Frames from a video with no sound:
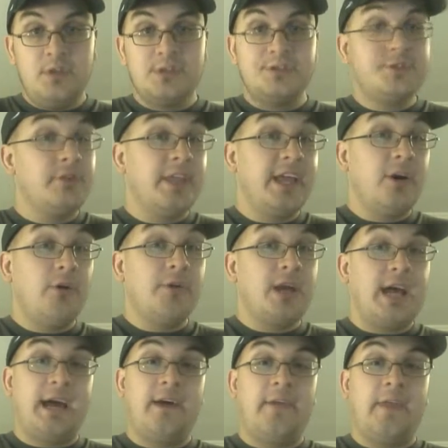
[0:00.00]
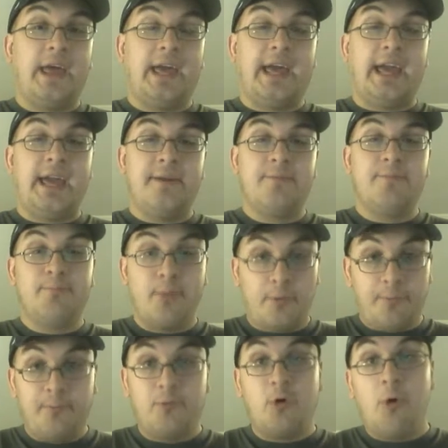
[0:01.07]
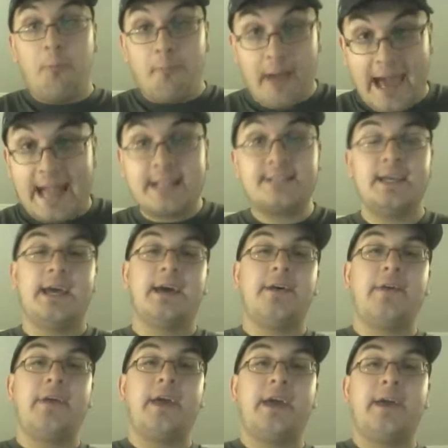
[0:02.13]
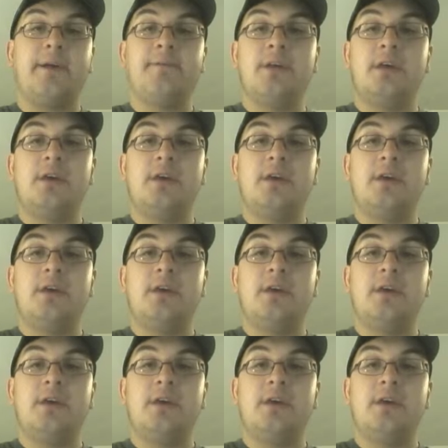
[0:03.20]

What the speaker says: so they go to L.A., but go back to L.A.,